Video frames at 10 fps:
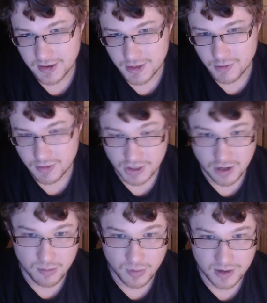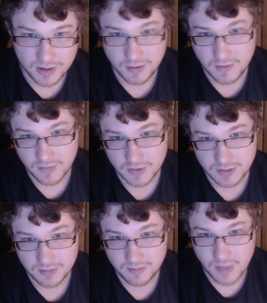You know, with Gerald Butler with
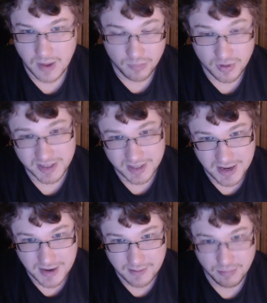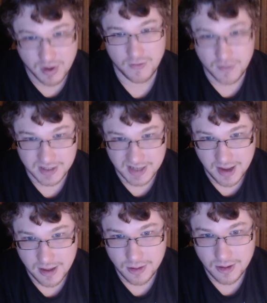his pristine, perfect
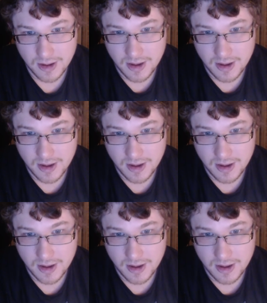teeth,